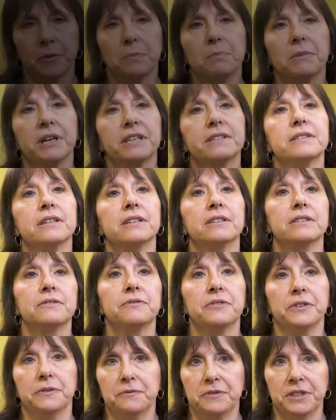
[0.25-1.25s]
was my son's
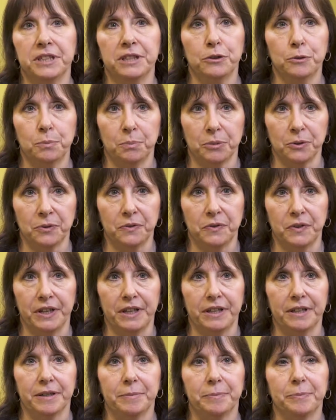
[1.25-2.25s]
15th
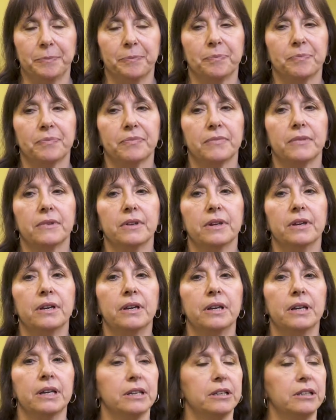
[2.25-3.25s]
birthday.
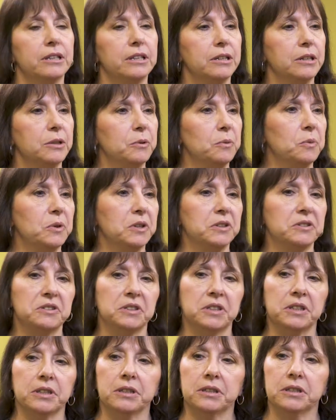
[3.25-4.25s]
And it was
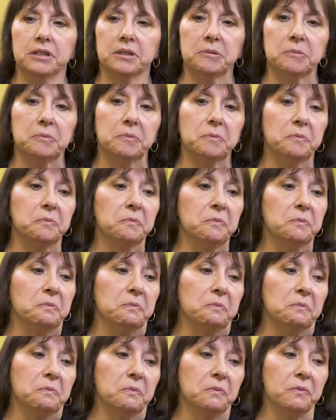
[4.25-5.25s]
a
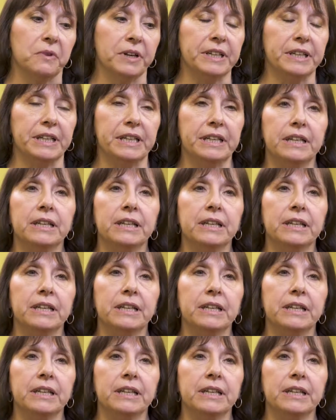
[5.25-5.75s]
rainy